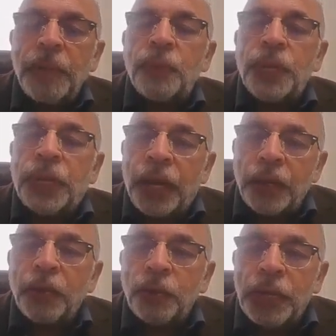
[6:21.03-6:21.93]
If we
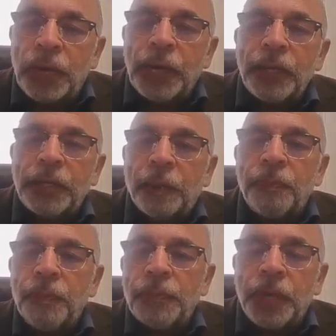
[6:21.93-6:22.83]
can do daily
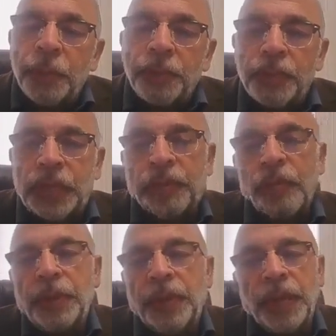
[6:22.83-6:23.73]
some tips, that
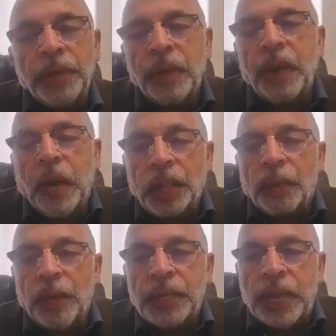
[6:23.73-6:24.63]
will be great.
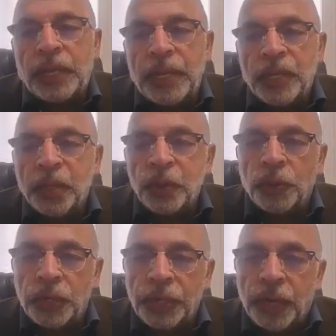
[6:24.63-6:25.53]
Otherwise, at least 2
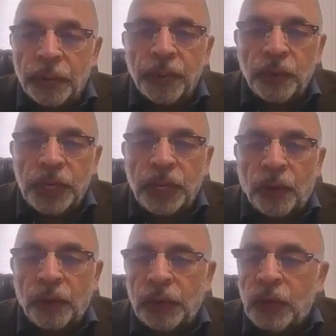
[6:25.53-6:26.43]
or 3 times a week
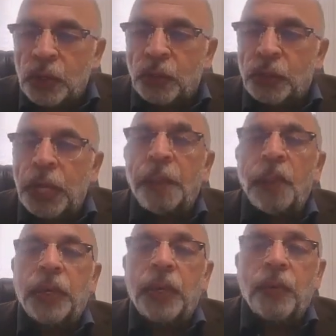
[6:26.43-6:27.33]
I will. So keep
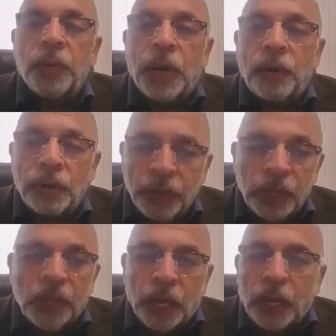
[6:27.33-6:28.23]
looking for our
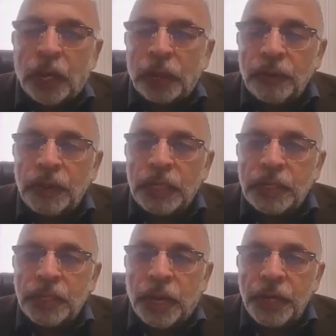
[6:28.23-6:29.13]

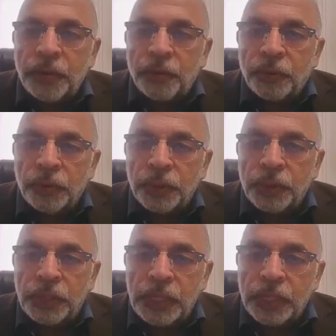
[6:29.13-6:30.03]
this site for
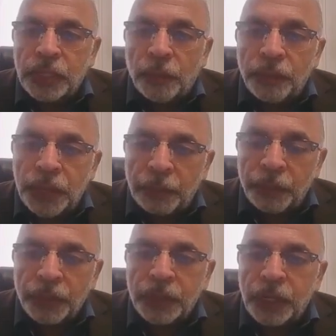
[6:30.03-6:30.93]
these some
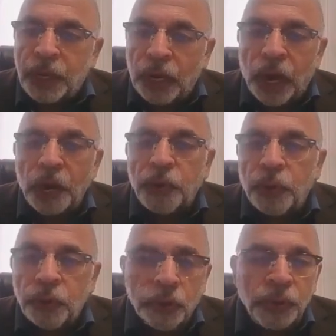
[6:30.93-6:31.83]
tips in regard to
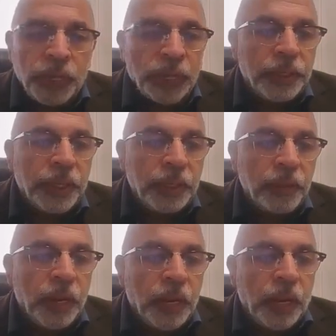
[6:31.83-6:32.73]
the food and other
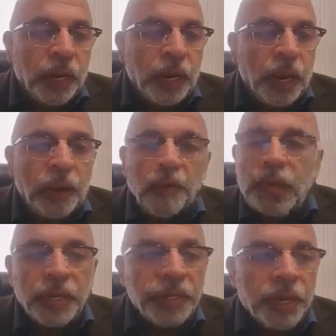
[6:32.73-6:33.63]
thing. Have a
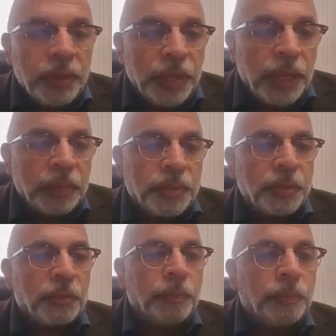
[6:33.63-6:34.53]
nice day. Thanks.